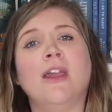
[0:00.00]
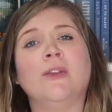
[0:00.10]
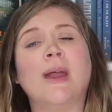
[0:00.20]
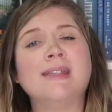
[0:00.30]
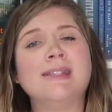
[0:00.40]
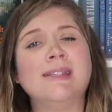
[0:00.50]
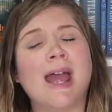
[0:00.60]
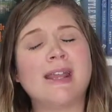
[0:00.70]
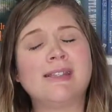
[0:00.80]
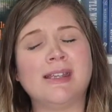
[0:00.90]
You guys,
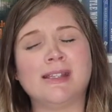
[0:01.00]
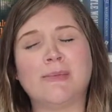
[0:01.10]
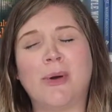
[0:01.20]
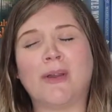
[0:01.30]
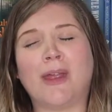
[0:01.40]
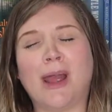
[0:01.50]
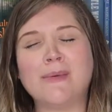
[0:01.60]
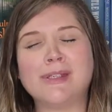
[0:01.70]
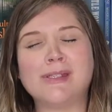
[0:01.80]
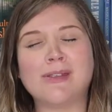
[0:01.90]
next is a book that I
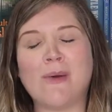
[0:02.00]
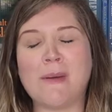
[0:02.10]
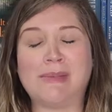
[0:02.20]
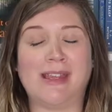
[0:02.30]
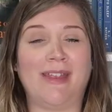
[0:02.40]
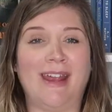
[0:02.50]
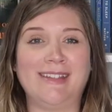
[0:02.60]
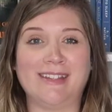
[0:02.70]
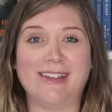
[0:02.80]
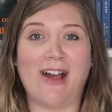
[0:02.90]
was so upset that I
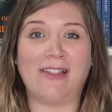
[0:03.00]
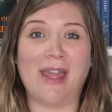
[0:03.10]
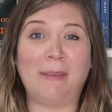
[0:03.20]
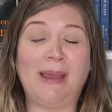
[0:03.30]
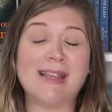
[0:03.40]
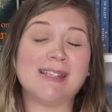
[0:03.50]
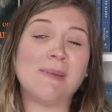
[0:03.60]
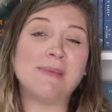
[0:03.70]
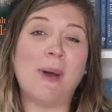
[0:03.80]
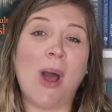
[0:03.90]
did not like because I
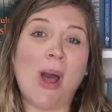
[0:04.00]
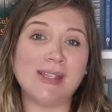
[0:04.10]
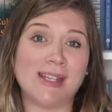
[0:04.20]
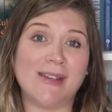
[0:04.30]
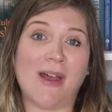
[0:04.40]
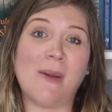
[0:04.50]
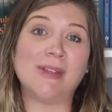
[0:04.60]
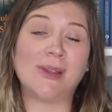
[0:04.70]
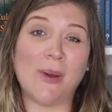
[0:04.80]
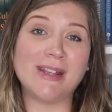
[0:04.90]
was positive I
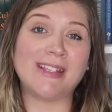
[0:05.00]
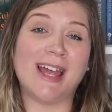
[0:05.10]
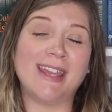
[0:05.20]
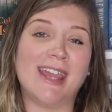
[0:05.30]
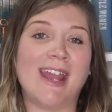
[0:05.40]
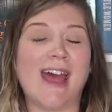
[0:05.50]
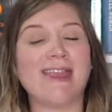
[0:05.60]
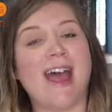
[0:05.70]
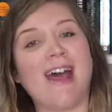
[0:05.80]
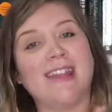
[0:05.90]
was going to like it,
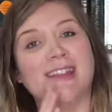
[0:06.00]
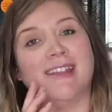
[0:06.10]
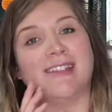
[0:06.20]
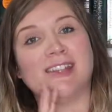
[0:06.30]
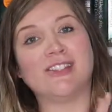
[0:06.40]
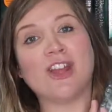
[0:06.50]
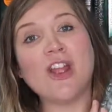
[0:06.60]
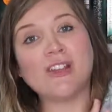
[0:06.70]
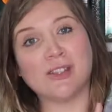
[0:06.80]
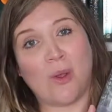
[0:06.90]
and that is
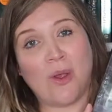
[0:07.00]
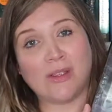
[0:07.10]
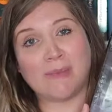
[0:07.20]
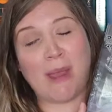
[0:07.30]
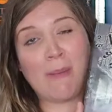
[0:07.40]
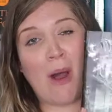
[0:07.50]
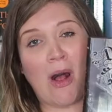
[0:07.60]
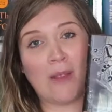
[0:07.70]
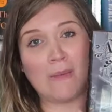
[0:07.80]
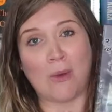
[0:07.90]
Dark Souls by
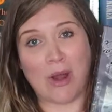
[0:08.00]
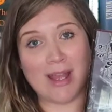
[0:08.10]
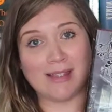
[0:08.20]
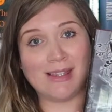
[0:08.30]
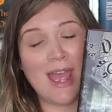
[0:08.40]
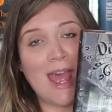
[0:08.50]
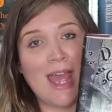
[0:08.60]
Paula Morris.